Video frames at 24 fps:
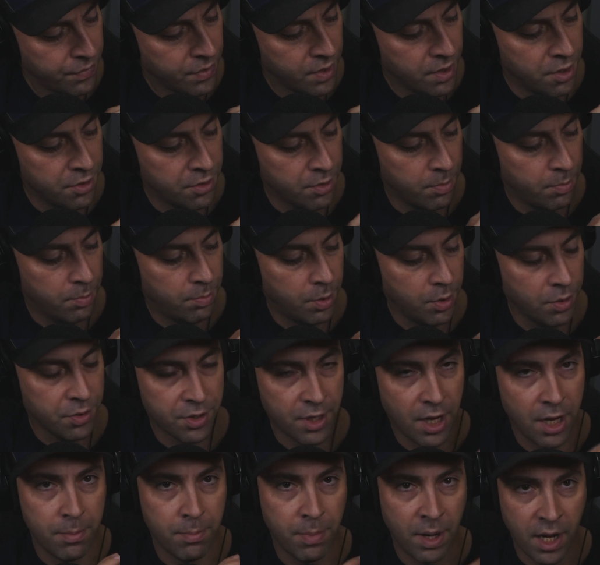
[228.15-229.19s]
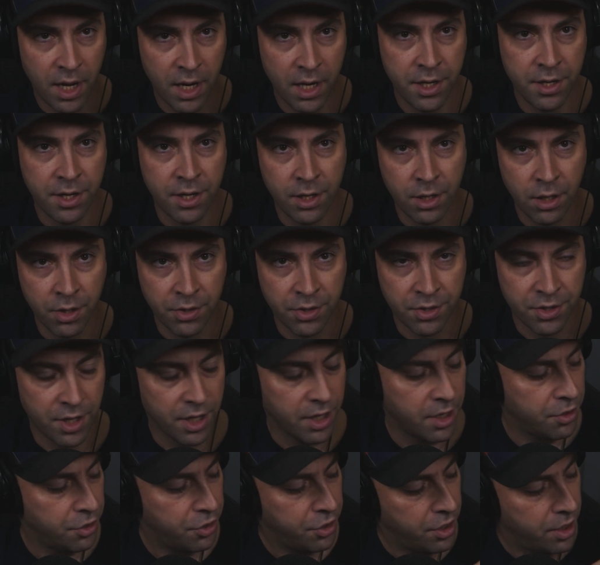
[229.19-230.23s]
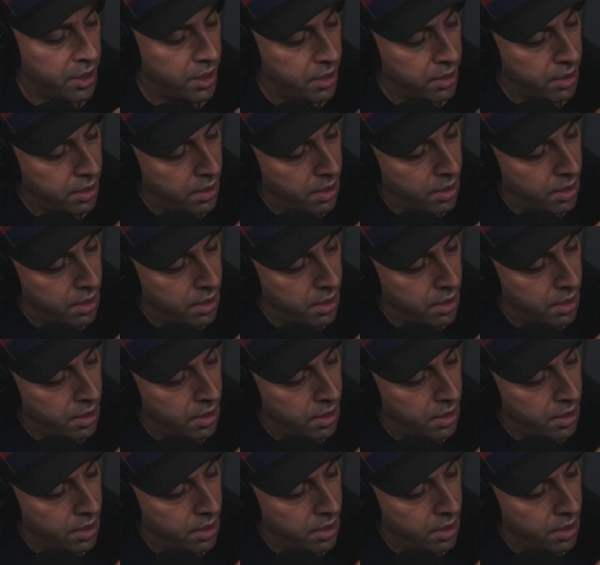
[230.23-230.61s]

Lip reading: there's a bullseye behind here on the second sheet